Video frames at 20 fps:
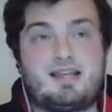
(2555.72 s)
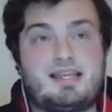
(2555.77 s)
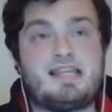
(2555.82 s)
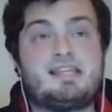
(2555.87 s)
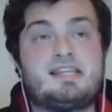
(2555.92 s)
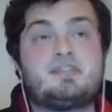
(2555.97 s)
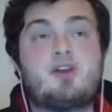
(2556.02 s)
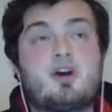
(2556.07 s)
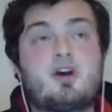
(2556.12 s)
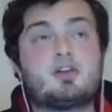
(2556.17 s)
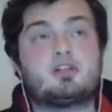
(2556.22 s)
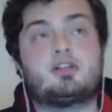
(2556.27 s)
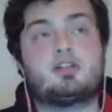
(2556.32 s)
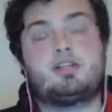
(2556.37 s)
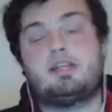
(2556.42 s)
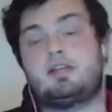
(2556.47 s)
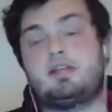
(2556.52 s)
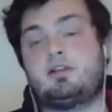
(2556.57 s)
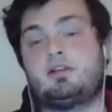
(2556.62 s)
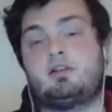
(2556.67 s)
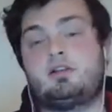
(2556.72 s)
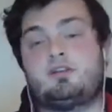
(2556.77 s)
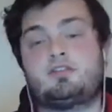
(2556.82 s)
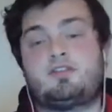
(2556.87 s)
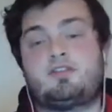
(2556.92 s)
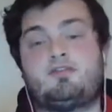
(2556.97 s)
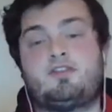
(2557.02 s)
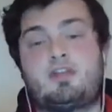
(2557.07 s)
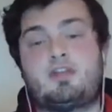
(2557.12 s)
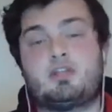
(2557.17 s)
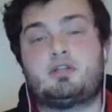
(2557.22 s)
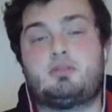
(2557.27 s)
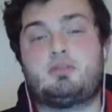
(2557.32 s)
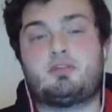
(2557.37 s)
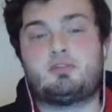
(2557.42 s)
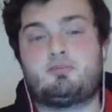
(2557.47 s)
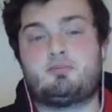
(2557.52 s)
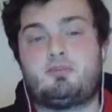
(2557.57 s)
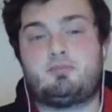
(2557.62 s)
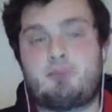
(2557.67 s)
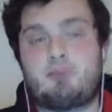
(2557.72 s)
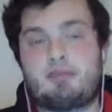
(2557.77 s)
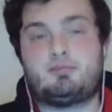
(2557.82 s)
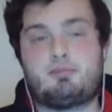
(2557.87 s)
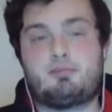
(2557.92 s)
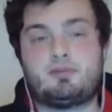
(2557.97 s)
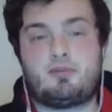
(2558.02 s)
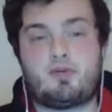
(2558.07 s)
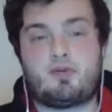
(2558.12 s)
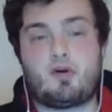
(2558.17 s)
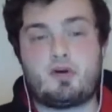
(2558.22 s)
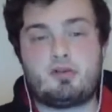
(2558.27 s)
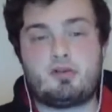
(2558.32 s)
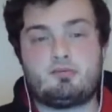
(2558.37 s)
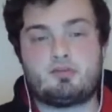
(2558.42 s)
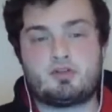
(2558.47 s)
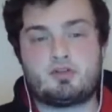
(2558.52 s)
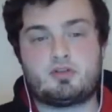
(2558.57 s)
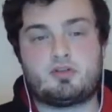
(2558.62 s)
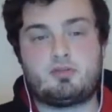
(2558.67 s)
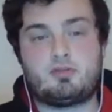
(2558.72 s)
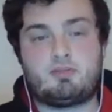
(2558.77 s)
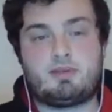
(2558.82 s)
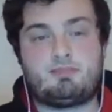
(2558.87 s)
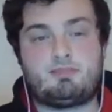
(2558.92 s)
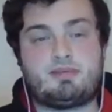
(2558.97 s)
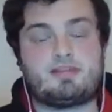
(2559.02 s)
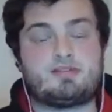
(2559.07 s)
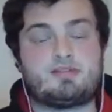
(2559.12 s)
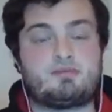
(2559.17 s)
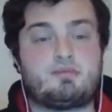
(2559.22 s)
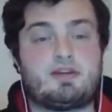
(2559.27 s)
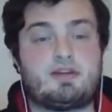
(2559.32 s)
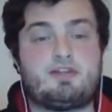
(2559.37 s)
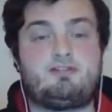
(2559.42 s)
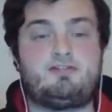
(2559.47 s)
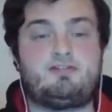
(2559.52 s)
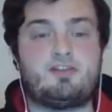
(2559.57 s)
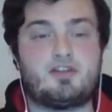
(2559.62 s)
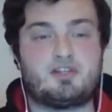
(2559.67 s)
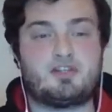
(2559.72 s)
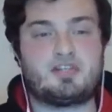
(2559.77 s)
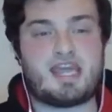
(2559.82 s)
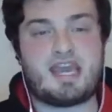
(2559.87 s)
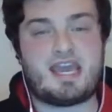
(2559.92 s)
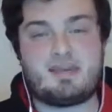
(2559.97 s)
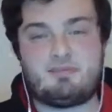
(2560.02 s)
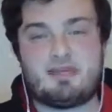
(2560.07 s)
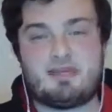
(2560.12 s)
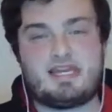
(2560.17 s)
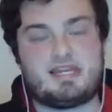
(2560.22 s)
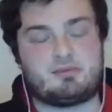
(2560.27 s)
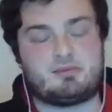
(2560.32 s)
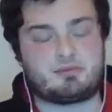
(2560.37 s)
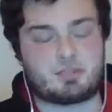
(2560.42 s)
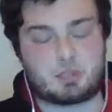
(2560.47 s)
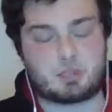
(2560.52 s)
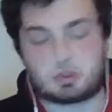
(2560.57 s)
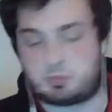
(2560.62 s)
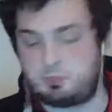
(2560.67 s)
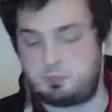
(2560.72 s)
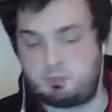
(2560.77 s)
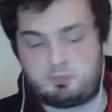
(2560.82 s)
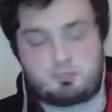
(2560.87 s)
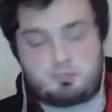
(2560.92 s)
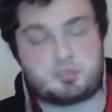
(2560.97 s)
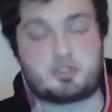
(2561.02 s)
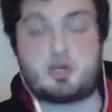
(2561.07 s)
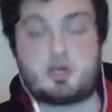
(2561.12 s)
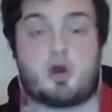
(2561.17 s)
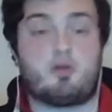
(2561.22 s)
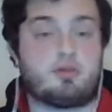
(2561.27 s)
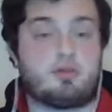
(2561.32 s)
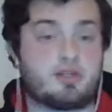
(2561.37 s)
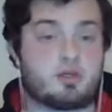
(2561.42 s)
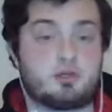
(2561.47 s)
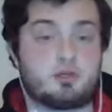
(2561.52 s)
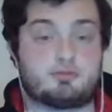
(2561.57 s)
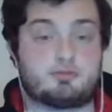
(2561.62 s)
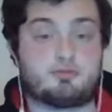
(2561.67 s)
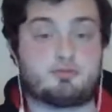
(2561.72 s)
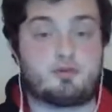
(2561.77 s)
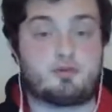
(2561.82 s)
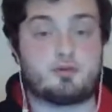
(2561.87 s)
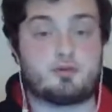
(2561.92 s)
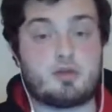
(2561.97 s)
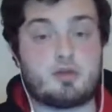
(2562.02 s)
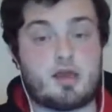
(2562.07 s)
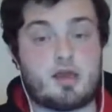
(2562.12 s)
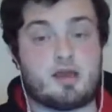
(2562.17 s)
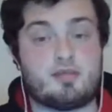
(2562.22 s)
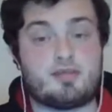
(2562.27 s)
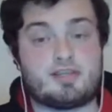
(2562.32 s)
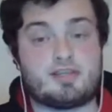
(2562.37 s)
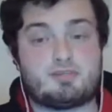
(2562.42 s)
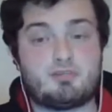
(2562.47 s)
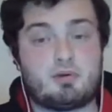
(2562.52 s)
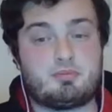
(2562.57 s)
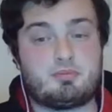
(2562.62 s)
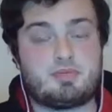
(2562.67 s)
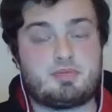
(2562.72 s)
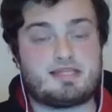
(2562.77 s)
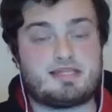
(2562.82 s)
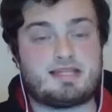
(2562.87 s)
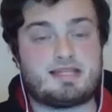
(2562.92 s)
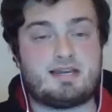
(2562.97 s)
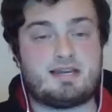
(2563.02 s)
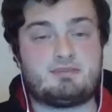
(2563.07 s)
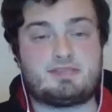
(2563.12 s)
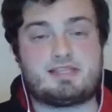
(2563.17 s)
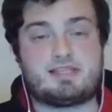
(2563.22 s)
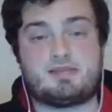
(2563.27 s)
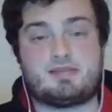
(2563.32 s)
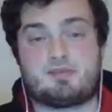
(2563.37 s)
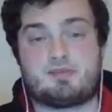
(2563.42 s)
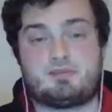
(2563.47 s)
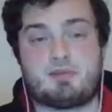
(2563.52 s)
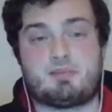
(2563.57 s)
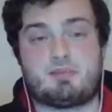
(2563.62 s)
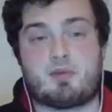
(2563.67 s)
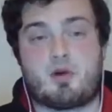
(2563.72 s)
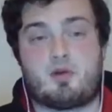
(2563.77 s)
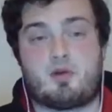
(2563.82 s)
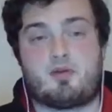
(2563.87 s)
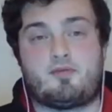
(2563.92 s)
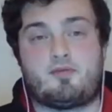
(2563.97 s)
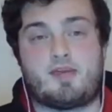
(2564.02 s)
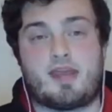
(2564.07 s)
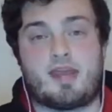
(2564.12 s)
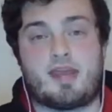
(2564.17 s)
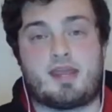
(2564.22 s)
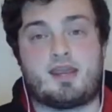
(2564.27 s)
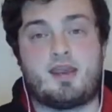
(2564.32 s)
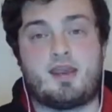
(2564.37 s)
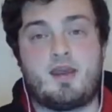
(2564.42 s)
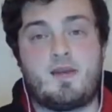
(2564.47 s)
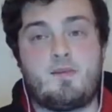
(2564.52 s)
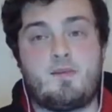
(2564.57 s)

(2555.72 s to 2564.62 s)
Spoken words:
He's not as clinical as a finisher as what people thought he was going to be, because when he first came in, he was just scoring goals for fun. At this moment in time, he seems to be more of a